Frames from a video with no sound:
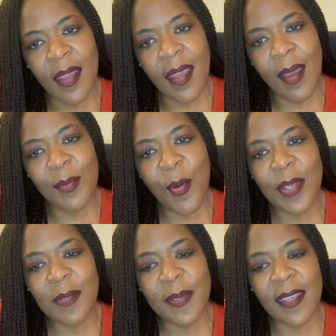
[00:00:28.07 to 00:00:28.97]
I'm going
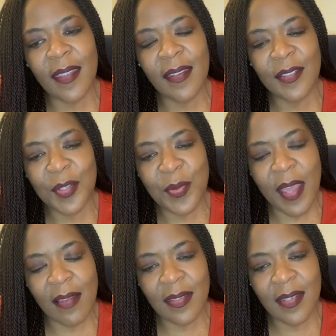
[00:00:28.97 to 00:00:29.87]
to begin in
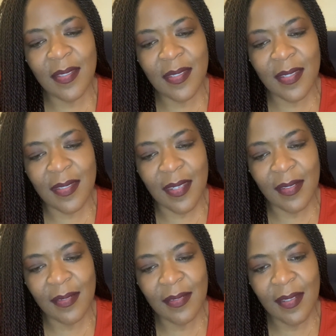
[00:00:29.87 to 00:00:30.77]

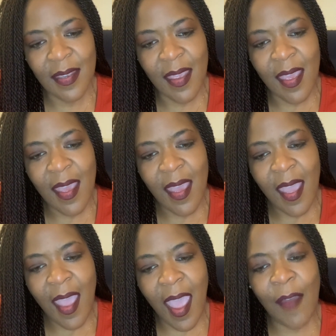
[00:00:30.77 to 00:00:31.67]
2016.
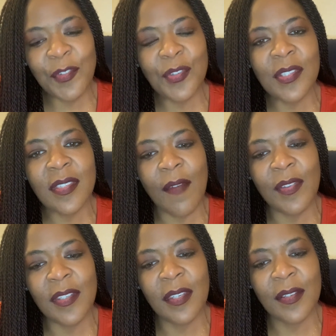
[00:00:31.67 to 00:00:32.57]
After
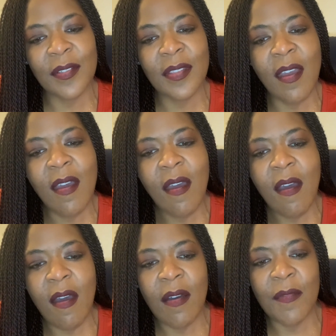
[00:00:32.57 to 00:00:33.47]
7 years
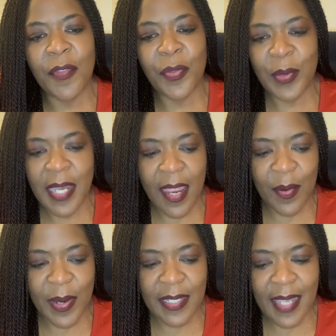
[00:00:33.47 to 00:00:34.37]
of
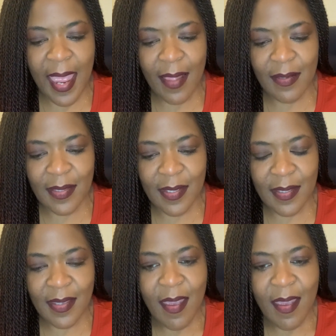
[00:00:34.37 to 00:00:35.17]
3-day-a-week dialysis,